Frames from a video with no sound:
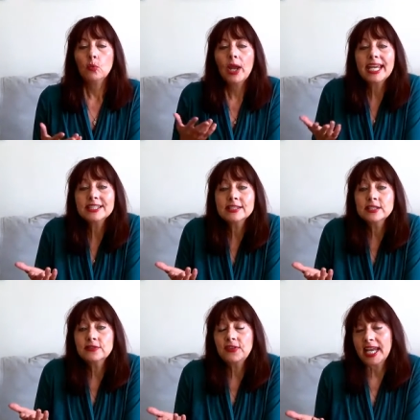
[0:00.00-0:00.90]
Ways
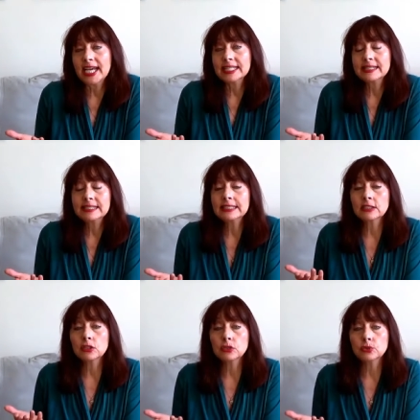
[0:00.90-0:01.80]
to fast
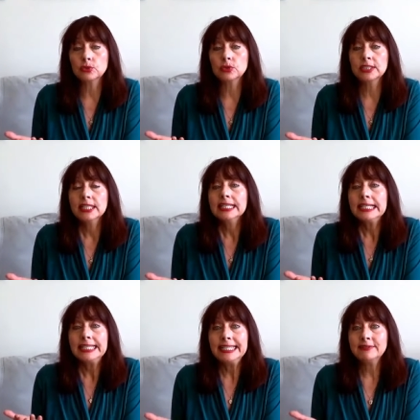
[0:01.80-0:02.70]
include
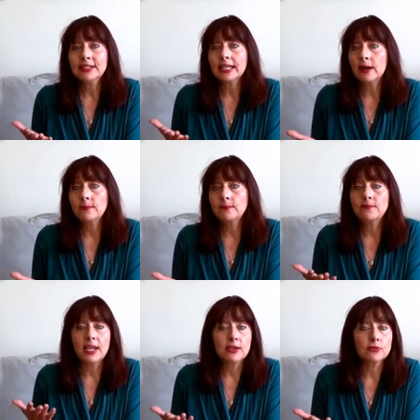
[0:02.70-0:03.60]
giving up
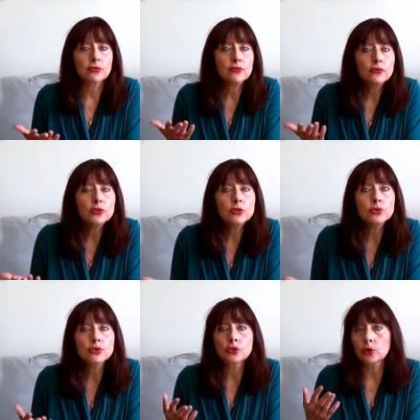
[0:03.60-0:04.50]
favorite
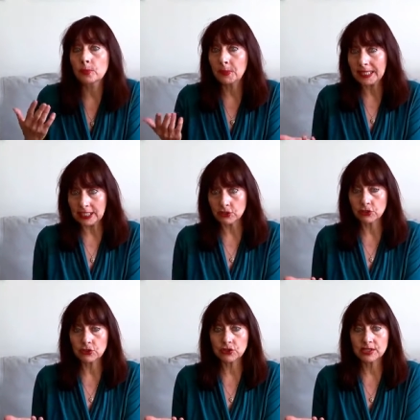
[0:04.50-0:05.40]
foods or
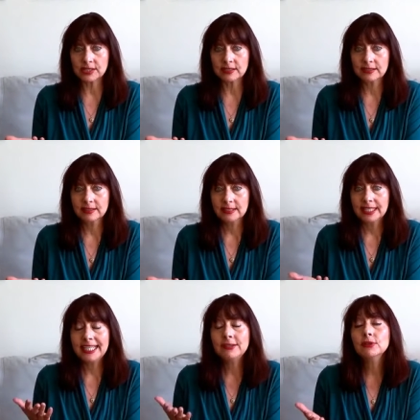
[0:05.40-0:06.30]
pleasures,
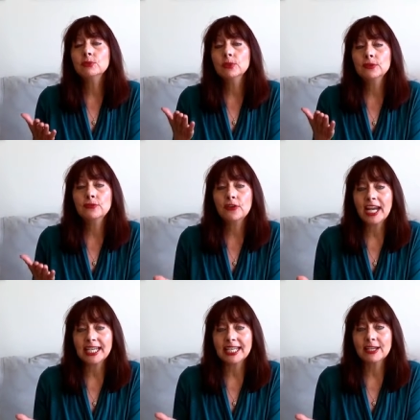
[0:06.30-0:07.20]
even
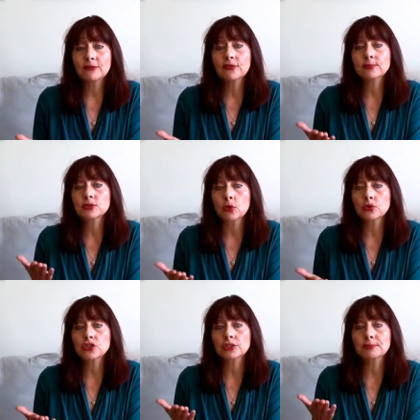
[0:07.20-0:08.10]
refraining from
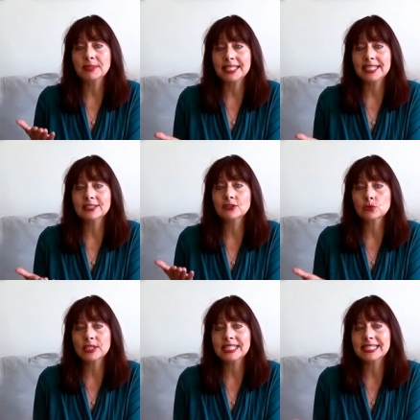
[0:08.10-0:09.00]
social media
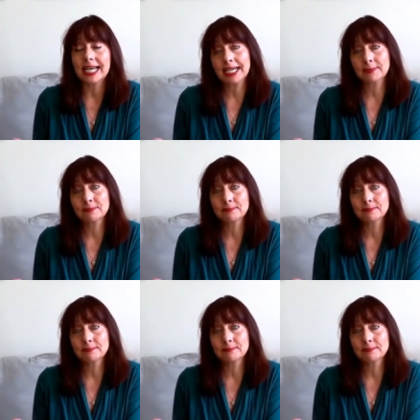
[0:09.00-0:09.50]
screen time.